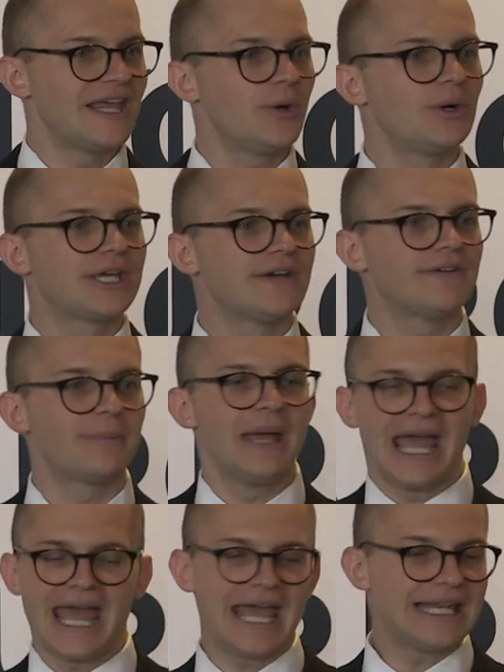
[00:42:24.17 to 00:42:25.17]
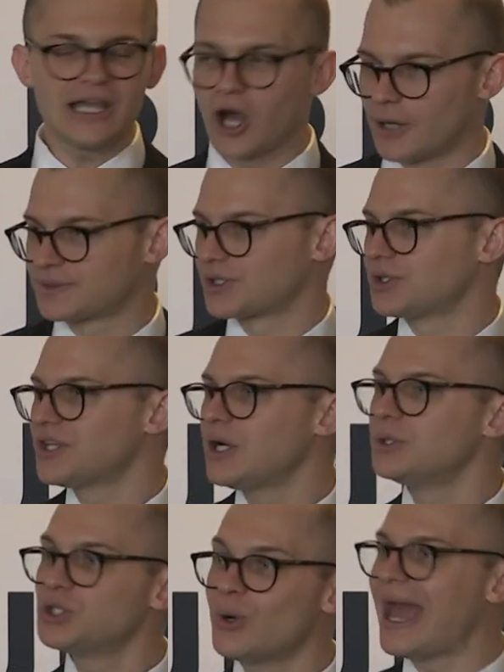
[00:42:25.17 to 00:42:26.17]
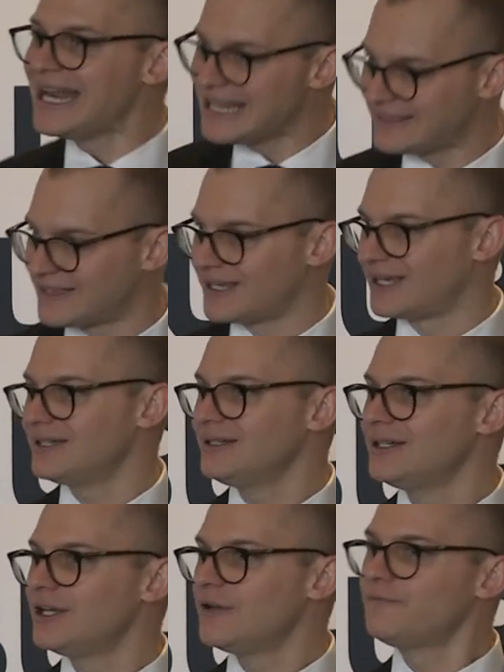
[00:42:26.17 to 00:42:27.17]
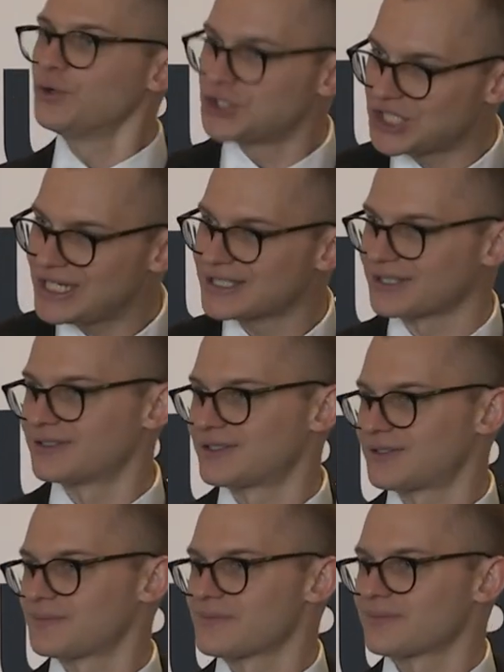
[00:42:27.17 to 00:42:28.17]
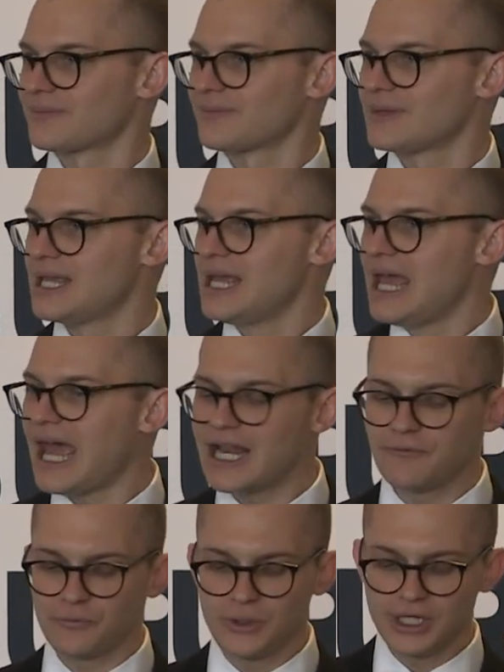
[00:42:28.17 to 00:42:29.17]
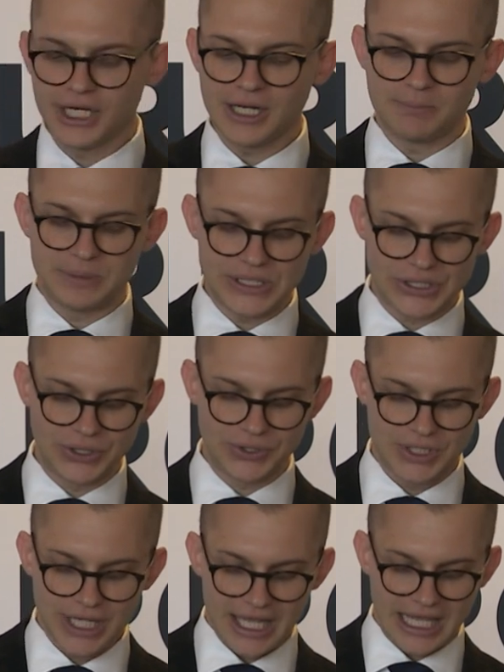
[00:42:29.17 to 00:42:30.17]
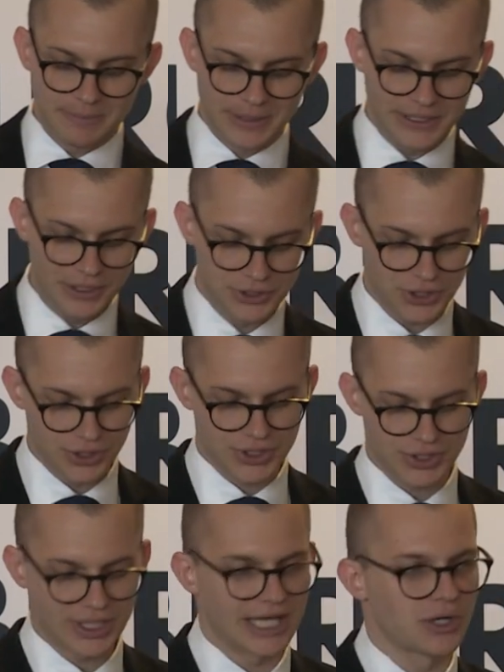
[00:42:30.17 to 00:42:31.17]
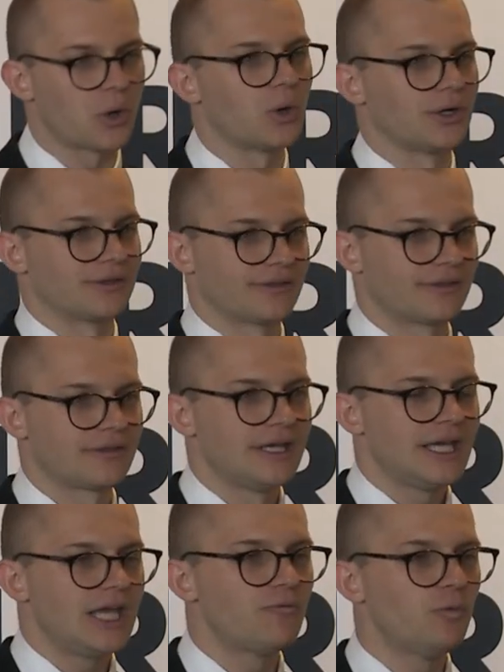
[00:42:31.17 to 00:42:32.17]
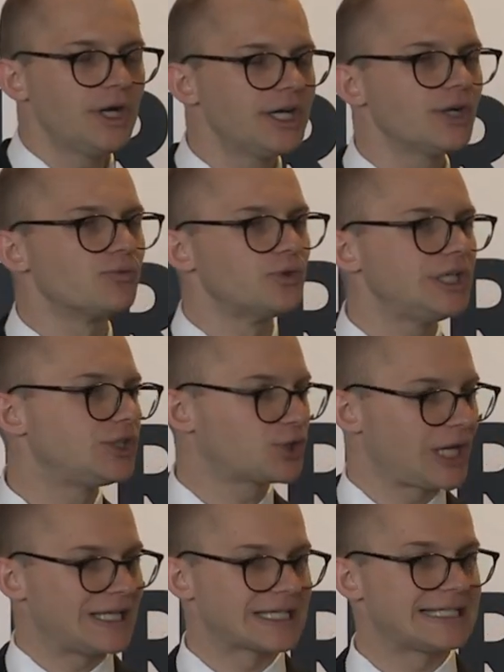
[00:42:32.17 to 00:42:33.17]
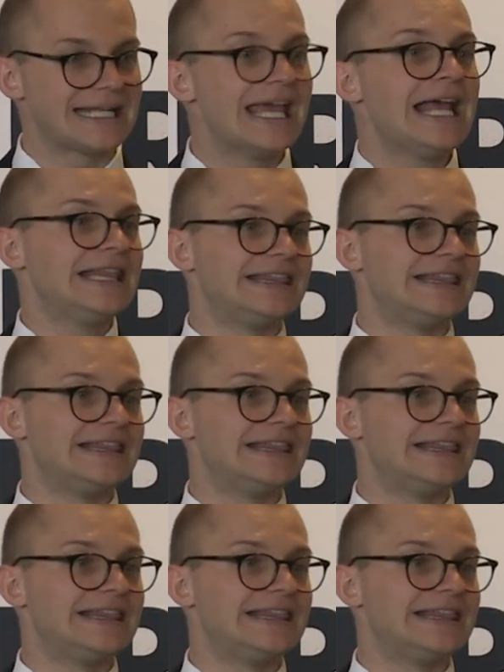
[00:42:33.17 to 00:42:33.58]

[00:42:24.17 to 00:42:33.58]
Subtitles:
they will give up any obstacle, they will do anything for Jesus. And if we're going to build a pillar church like Corinth, if we're going to really change the city,